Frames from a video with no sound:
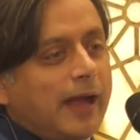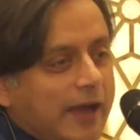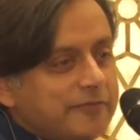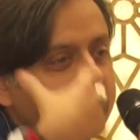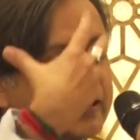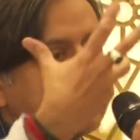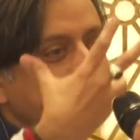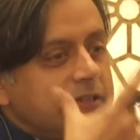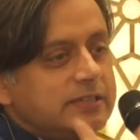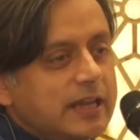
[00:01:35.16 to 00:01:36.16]
have that
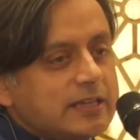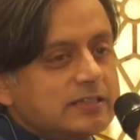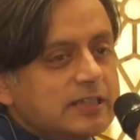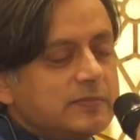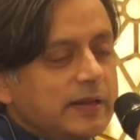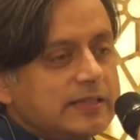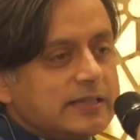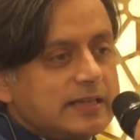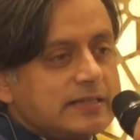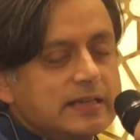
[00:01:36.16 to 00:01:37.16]
kind of internationalist
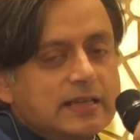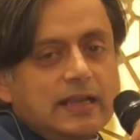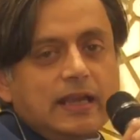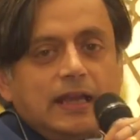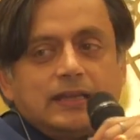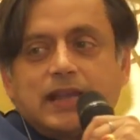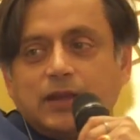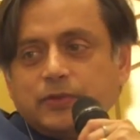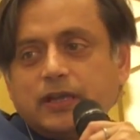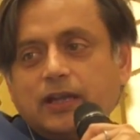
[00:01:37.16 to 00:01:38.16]
mindset. And
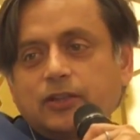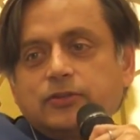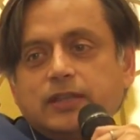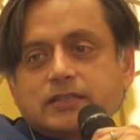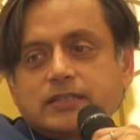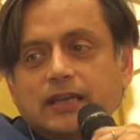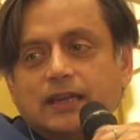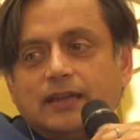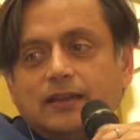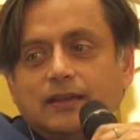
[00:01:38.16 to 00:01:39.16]
I would argue
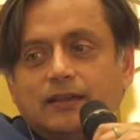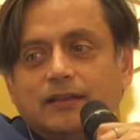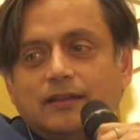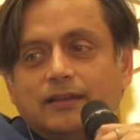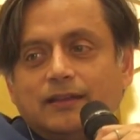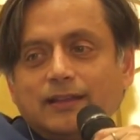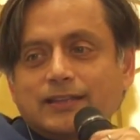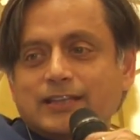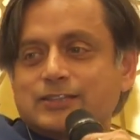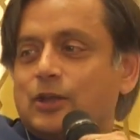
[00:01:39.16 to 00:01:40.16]
that
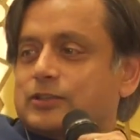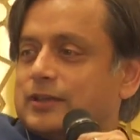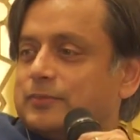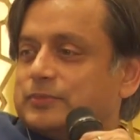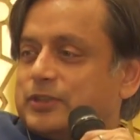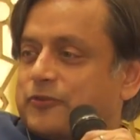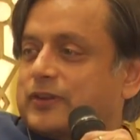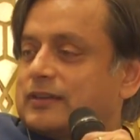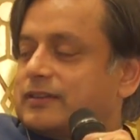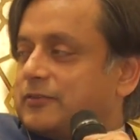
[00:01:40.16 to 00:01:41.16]
it's not a
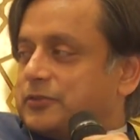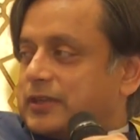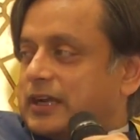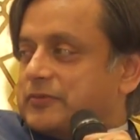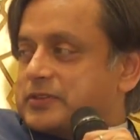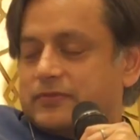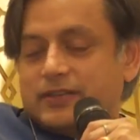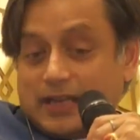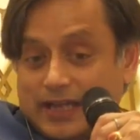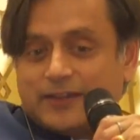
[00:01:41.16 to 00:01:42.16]
difficult thing for the government of
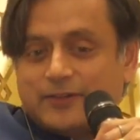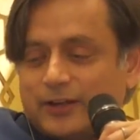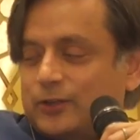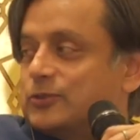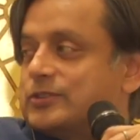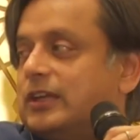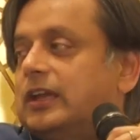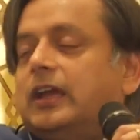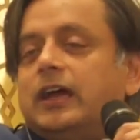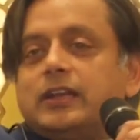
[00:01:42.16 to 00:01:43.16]
India, I have argued,
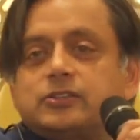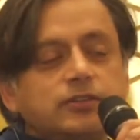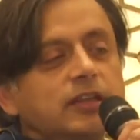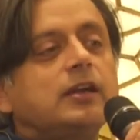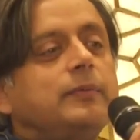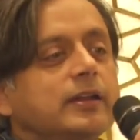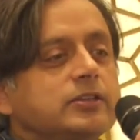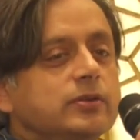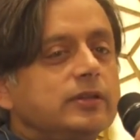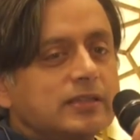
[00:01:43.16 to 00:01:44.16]
to think
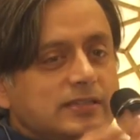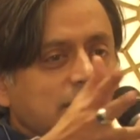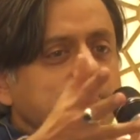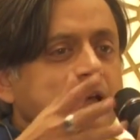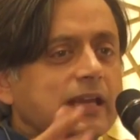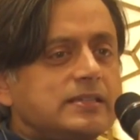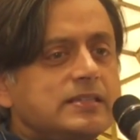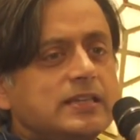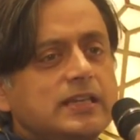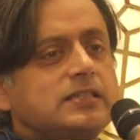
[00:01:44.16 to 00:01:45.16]
about doing this. Some tax
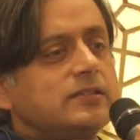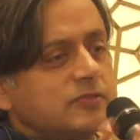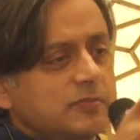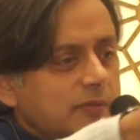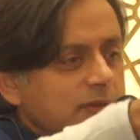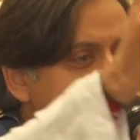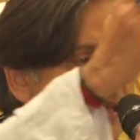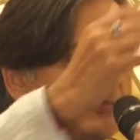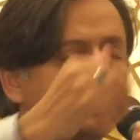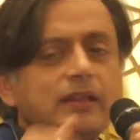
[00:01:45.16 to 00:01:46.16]
incentives, maybe
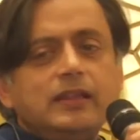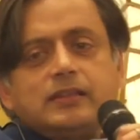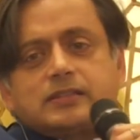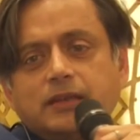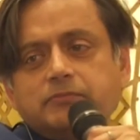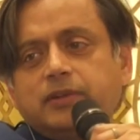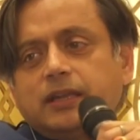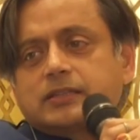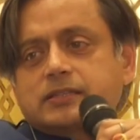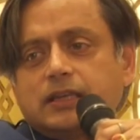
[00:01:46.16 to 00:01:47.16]
some
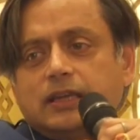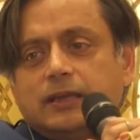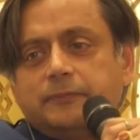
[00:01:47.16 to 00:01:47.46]
breaks,